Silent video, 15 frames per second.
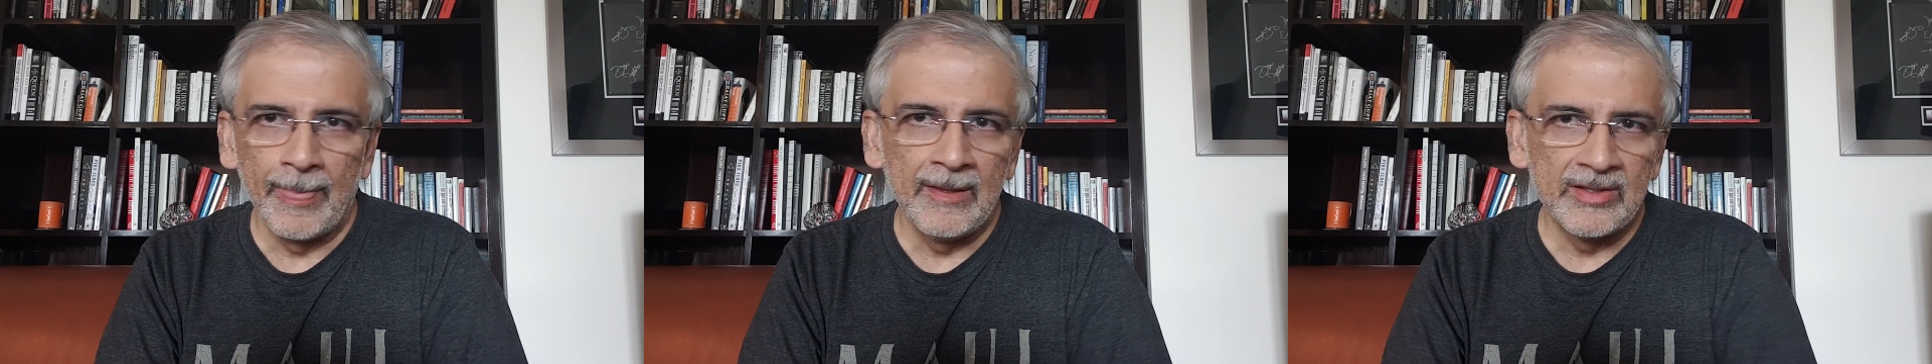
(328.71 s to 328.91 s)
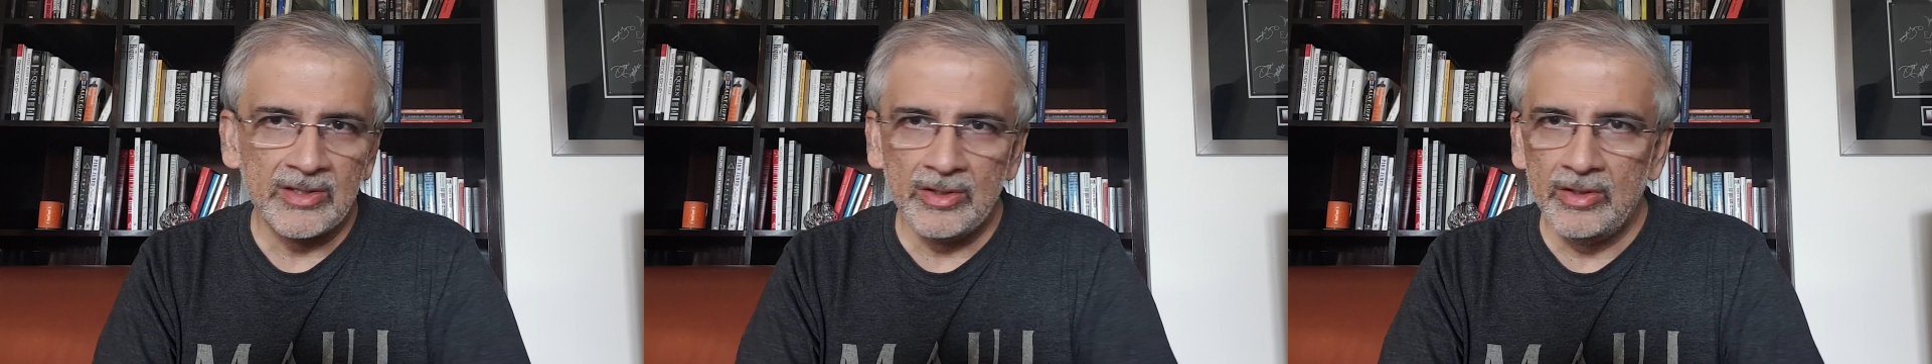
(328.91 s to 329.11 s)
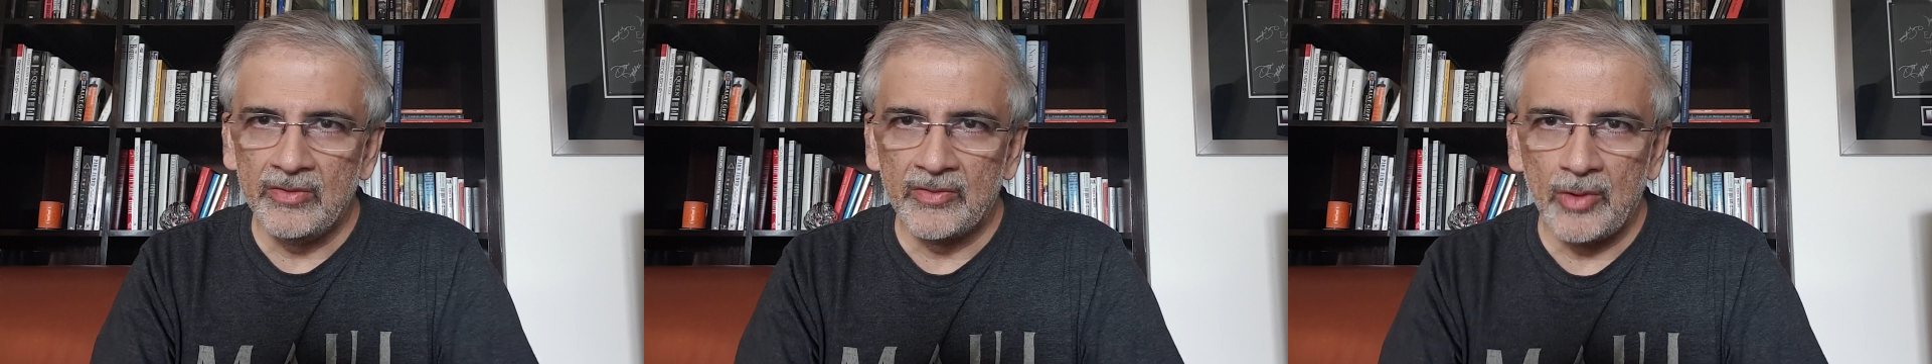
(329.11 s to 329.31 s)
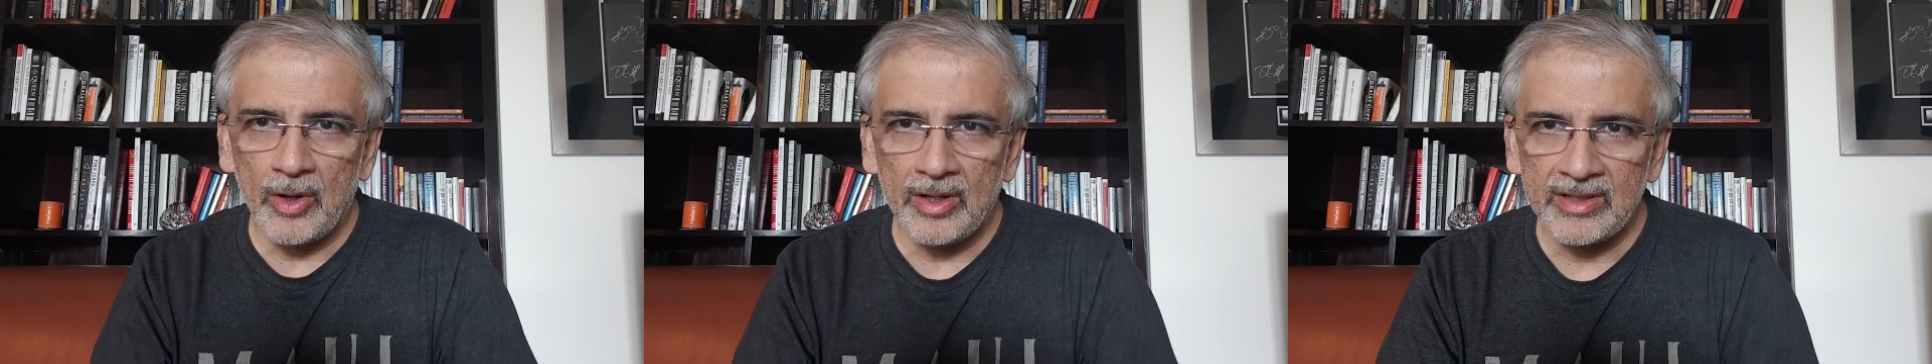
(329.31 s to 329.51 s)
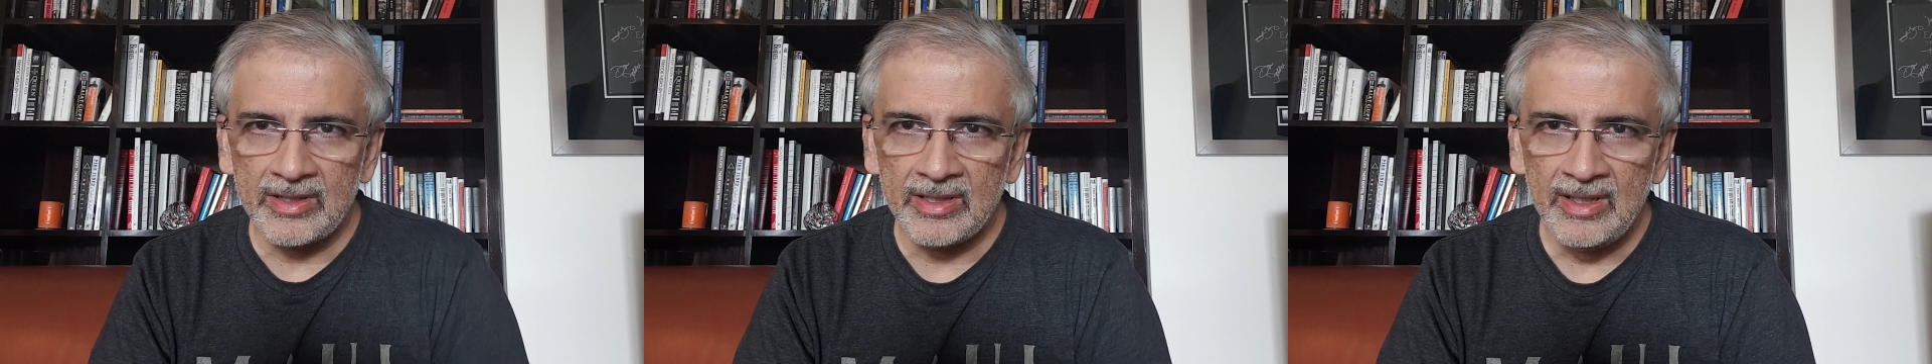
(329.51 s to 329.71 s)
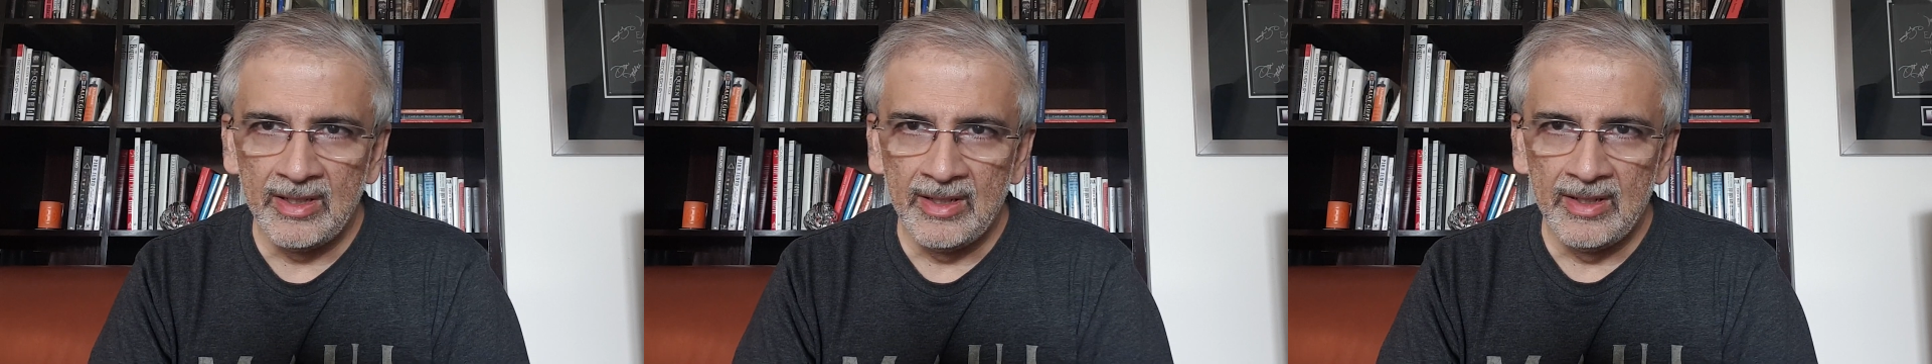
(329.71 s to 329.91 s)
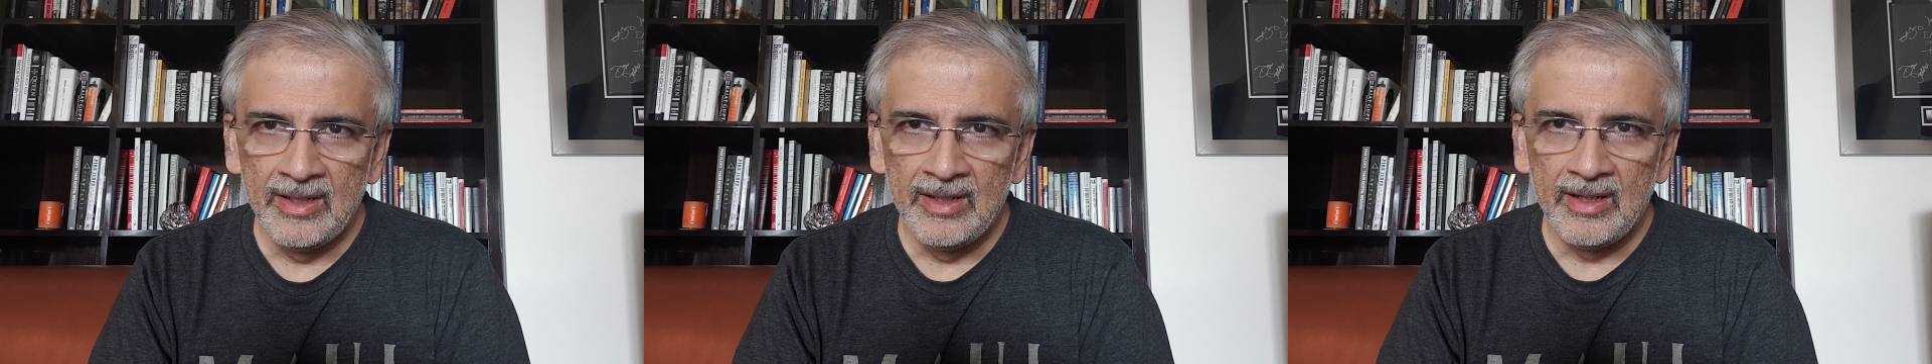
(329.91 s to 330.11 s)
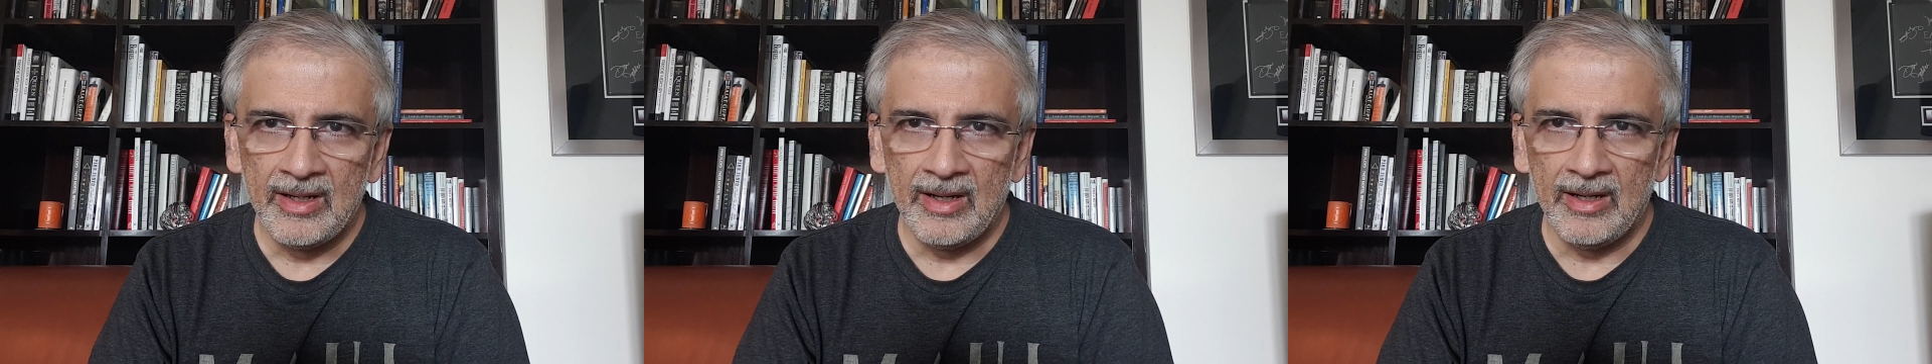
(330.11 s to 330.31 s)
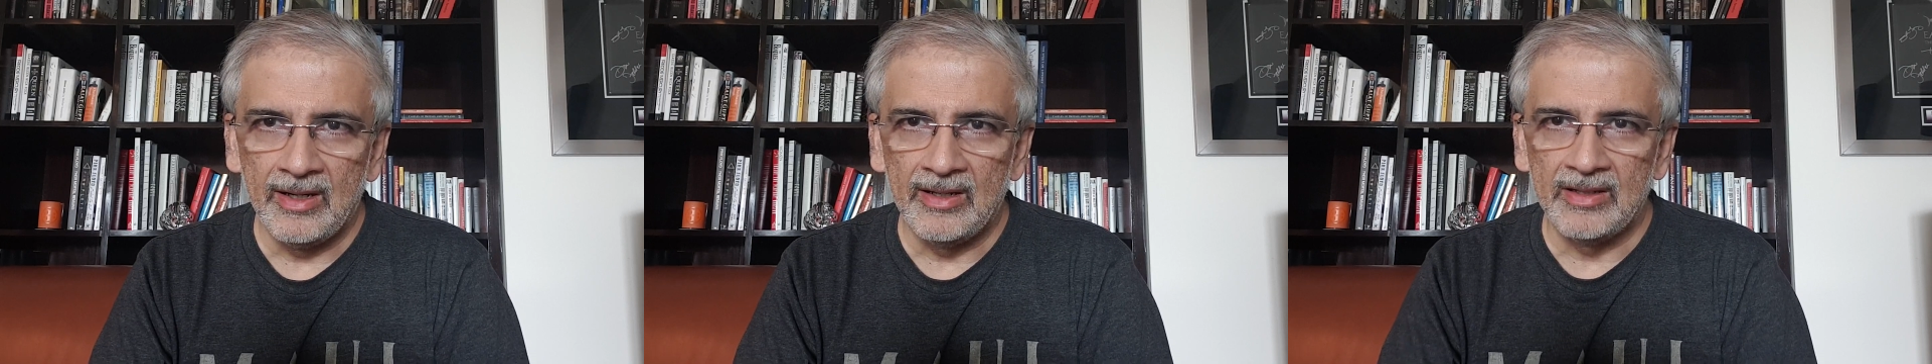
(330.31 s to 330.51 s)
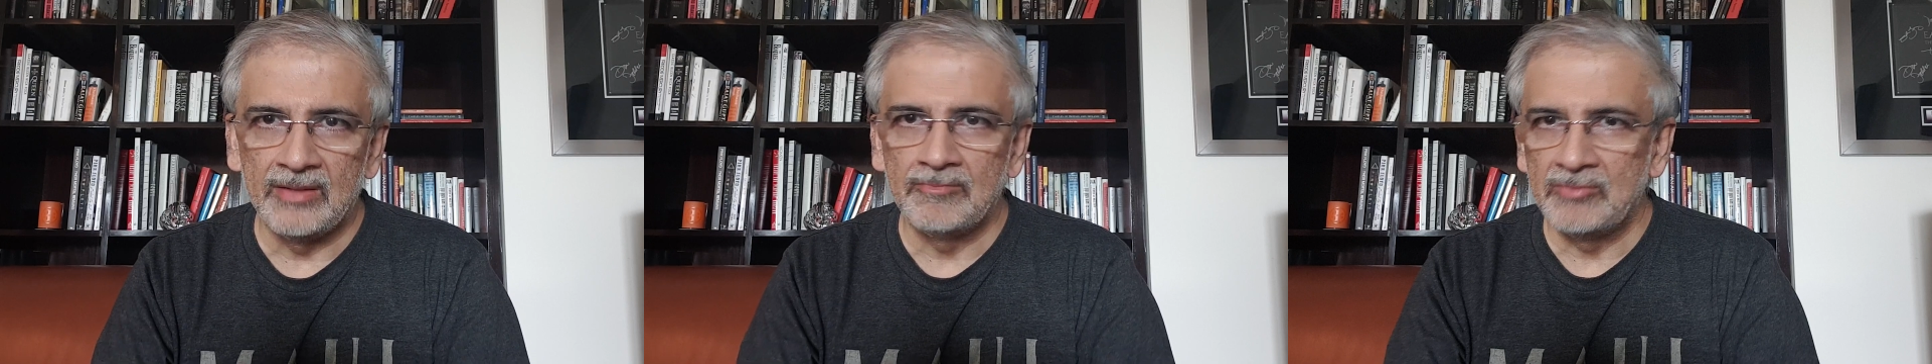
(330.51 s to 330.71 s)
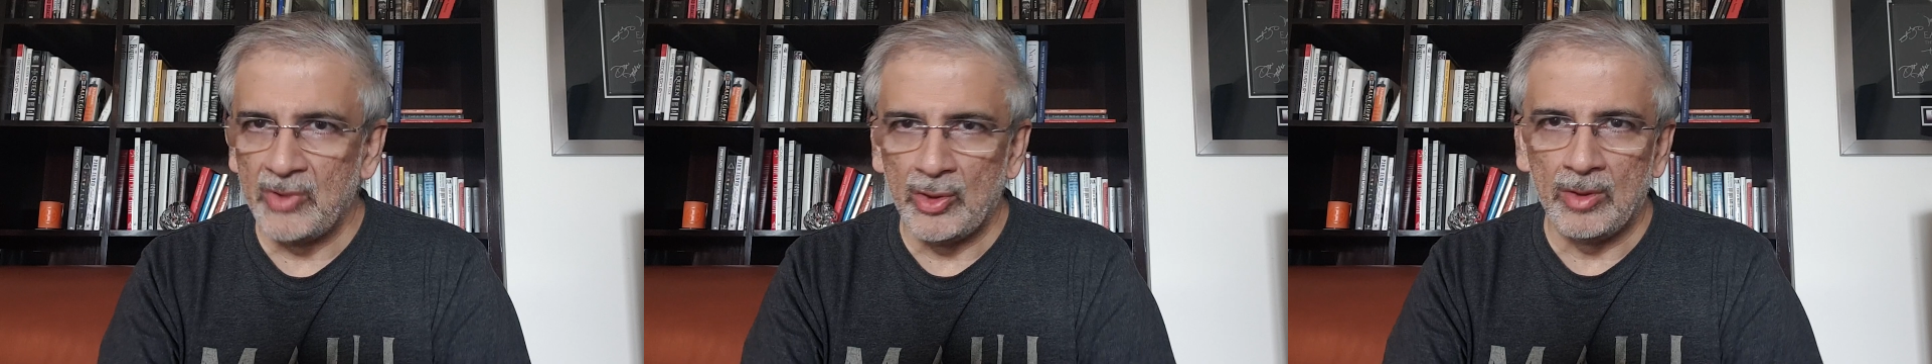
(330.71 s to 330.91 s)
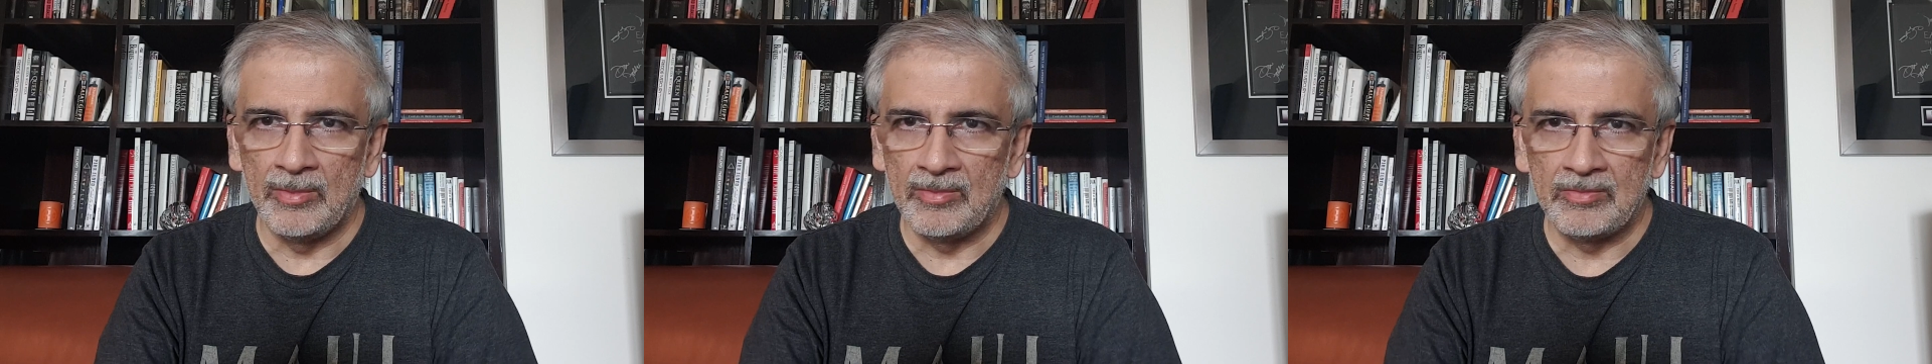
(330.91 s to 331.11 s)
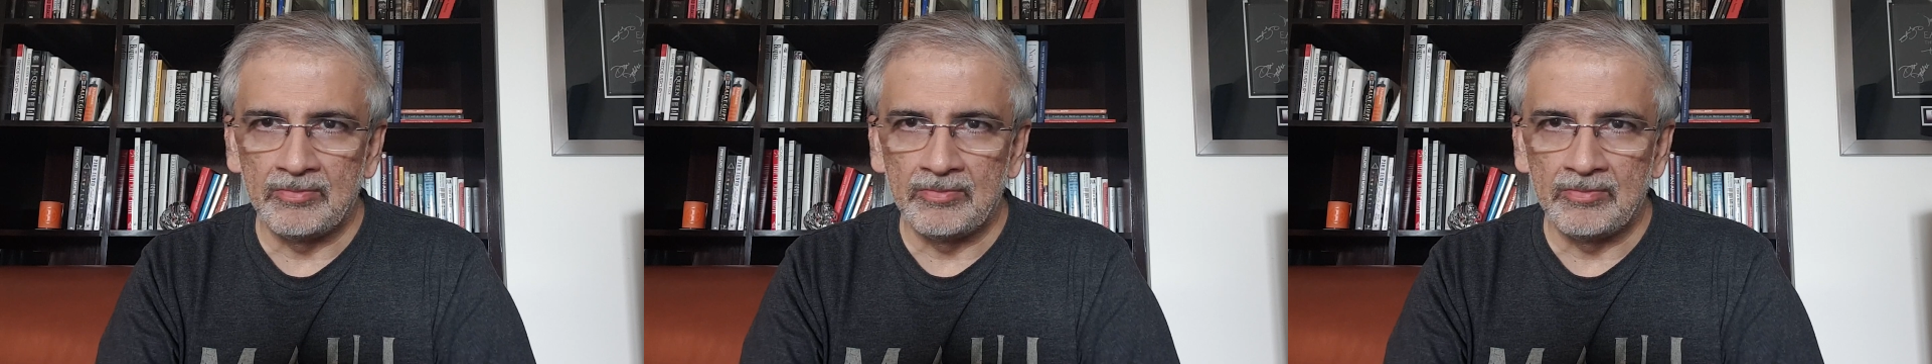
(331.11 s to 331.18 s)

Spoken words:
So you've got, uh, you know,